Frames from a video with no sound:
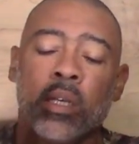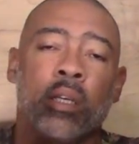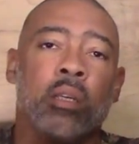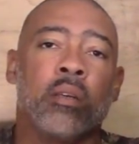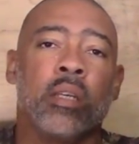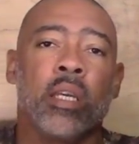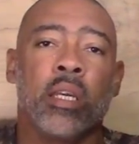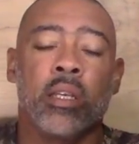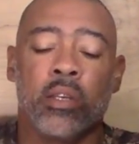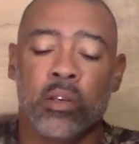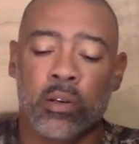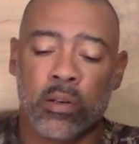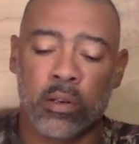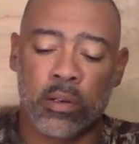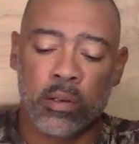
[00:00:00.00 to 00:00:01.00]
You need
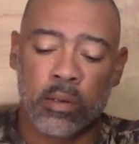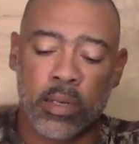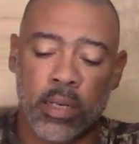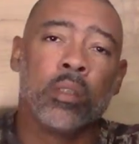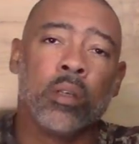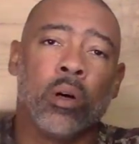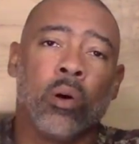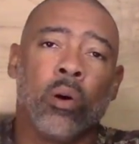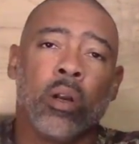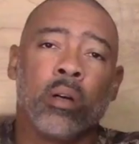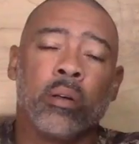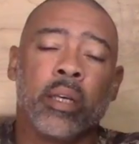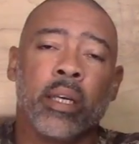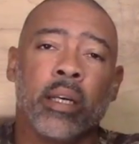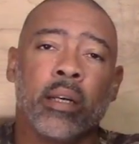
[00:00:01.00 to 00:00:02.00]
your
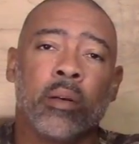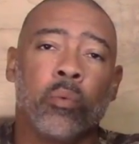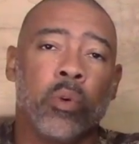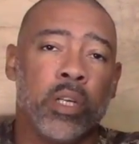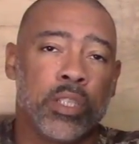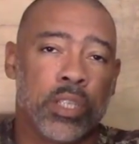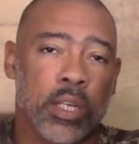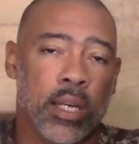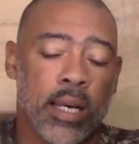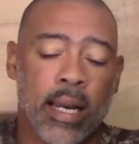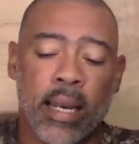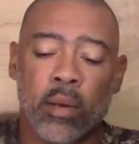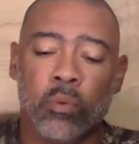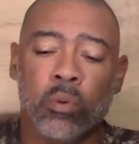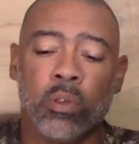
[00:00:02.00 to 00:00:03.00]
oil here, which
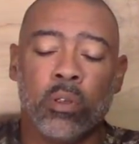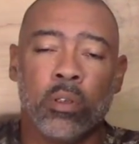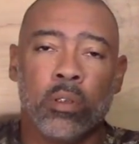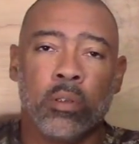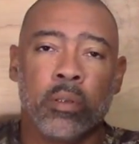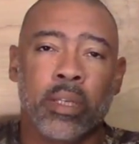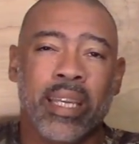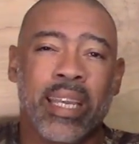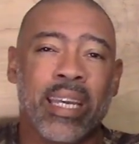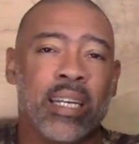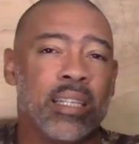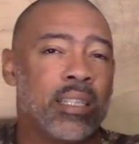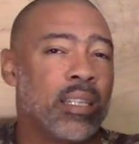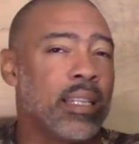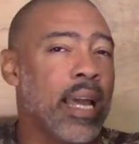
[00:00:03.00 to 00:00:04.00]
I will get
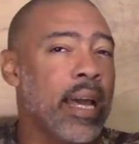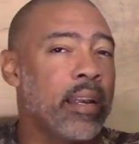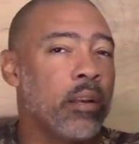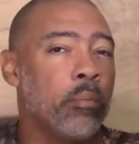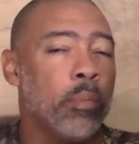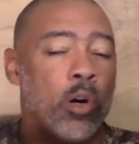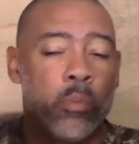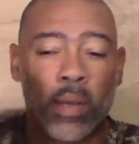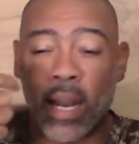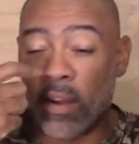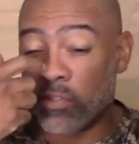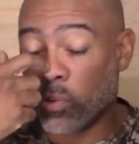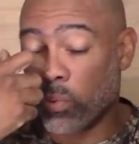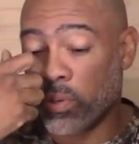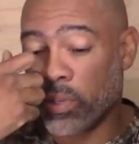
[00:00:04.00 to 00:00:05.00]
into that in a moment
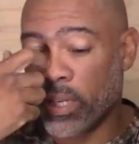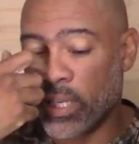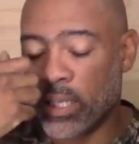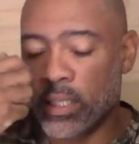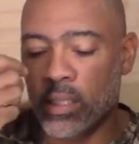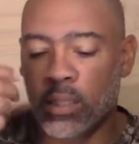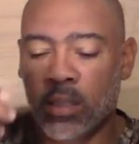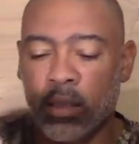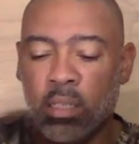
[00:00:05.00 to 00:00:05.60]
after we're done.